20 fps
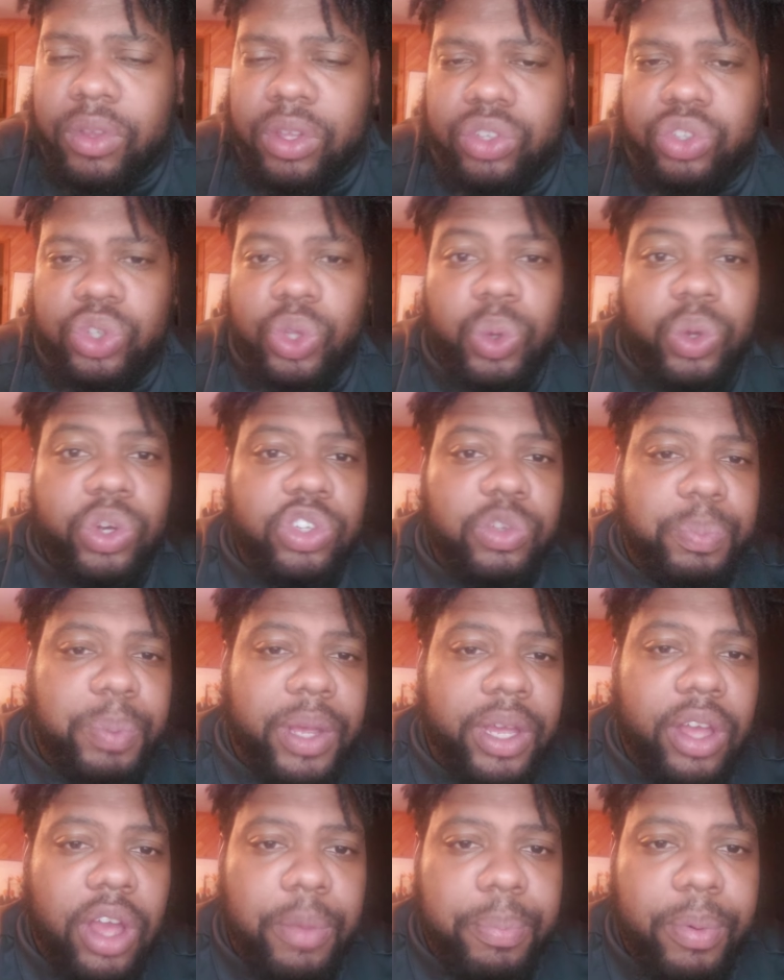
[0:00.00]
Students
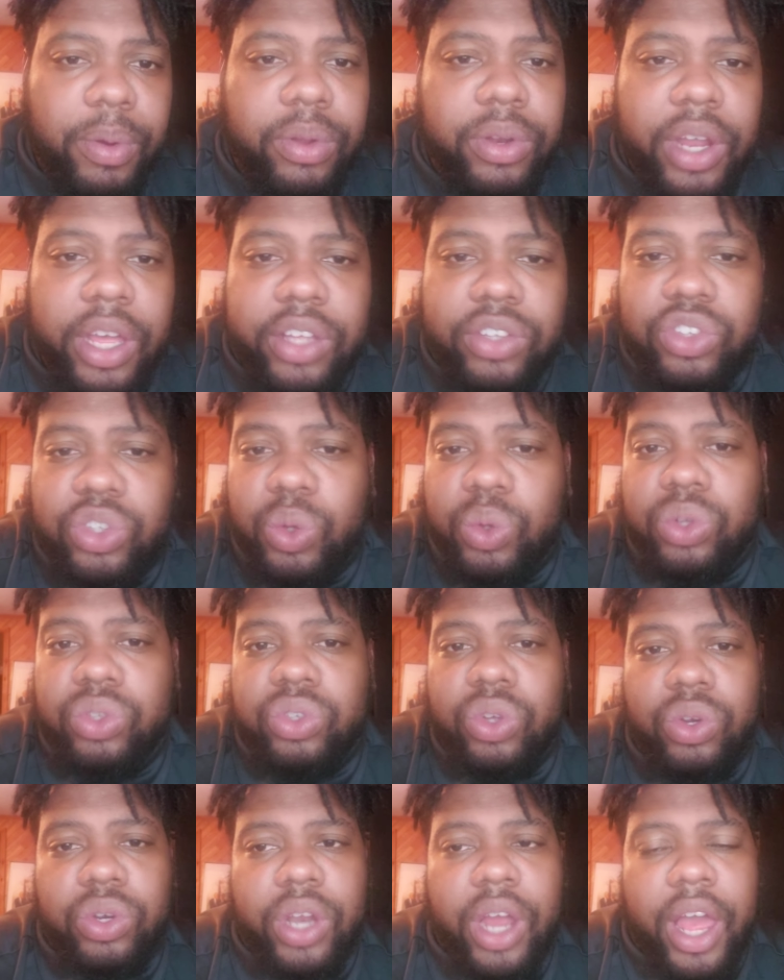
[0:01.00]
pick up on that.
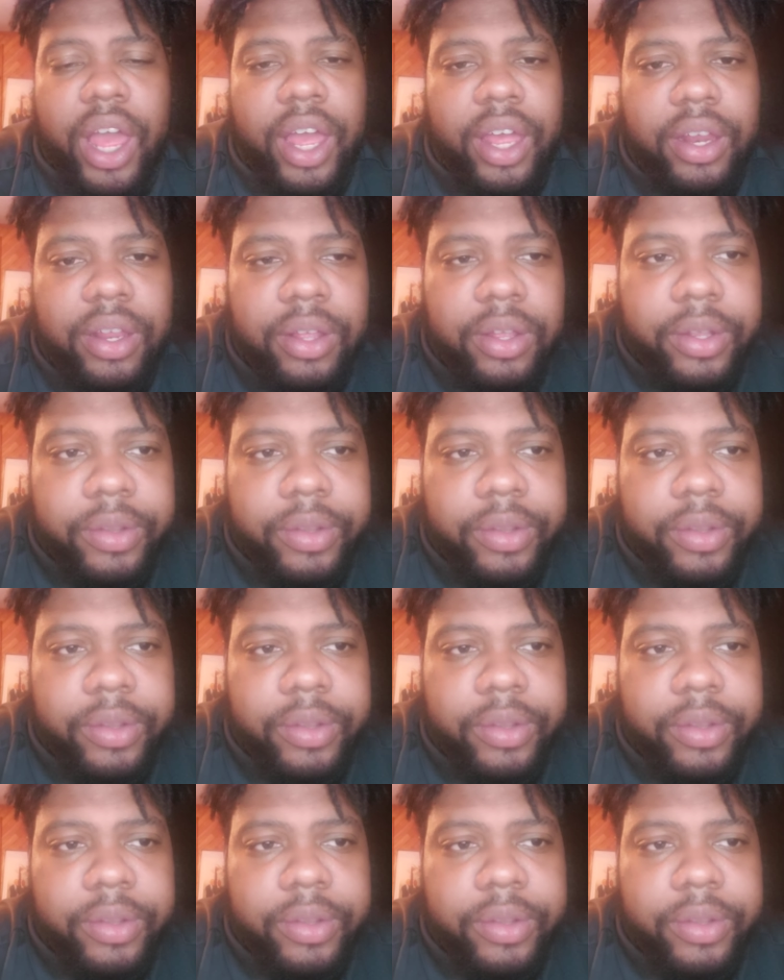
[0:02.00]
Students are not